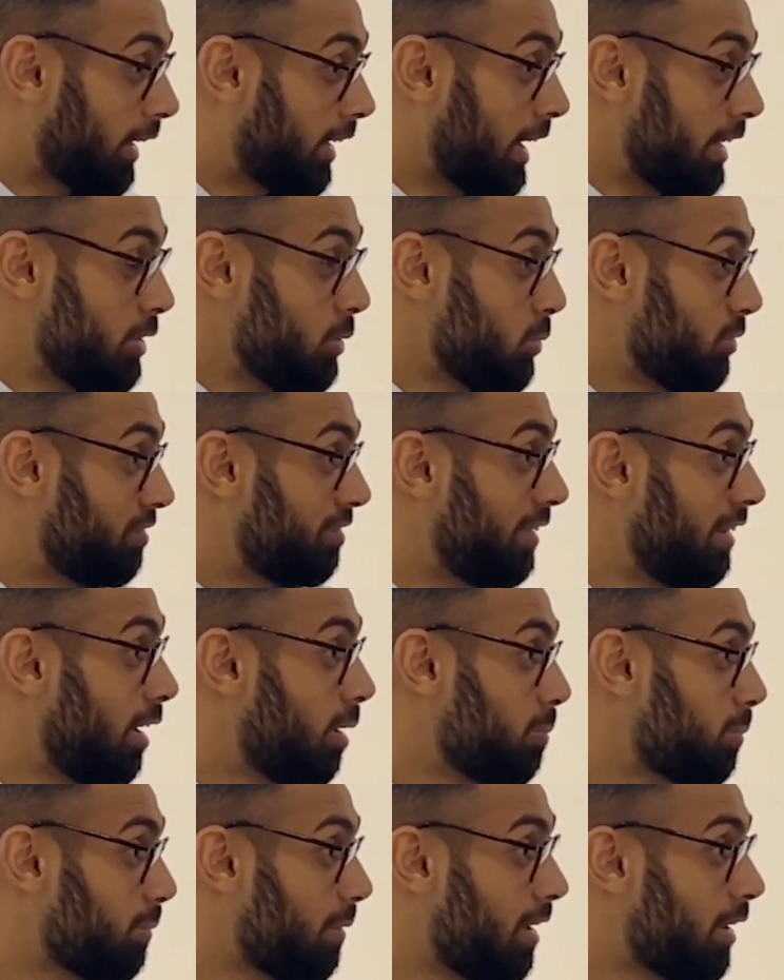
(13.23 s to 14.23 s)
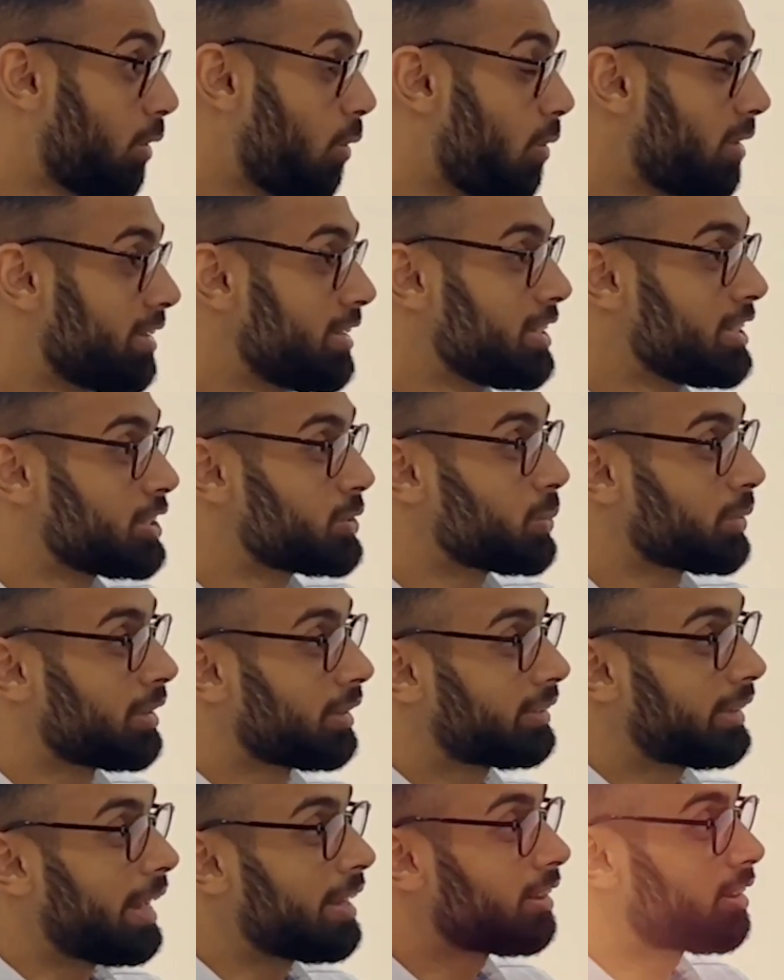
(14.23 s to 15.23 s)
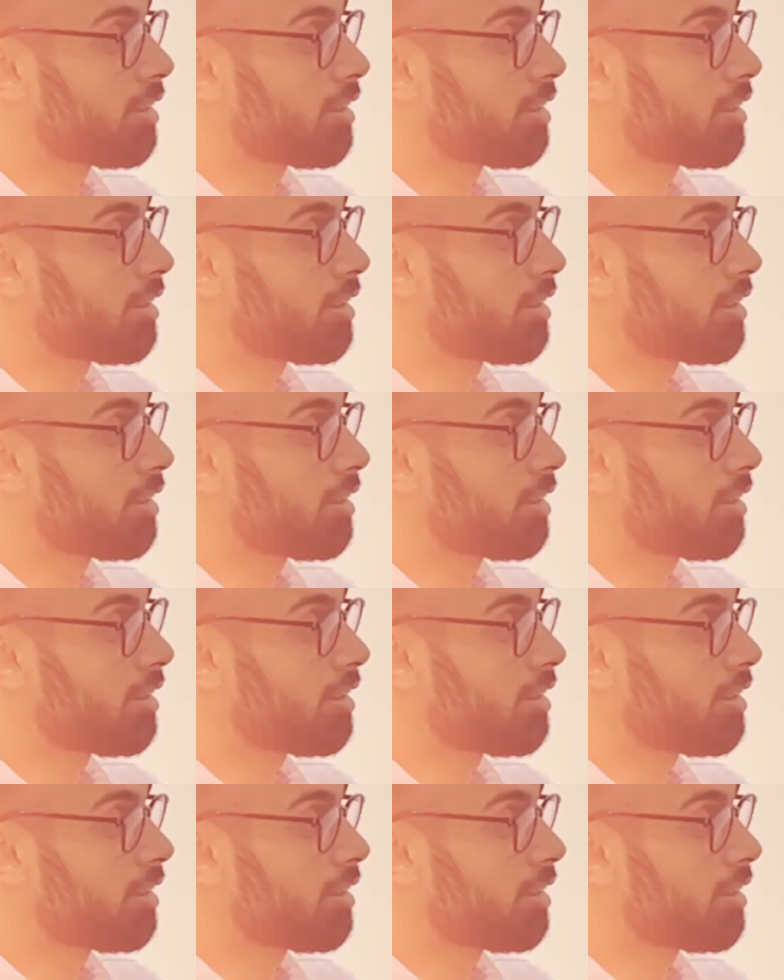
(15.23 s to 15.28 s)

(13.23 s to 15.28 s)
can you fill up our audience with the tenth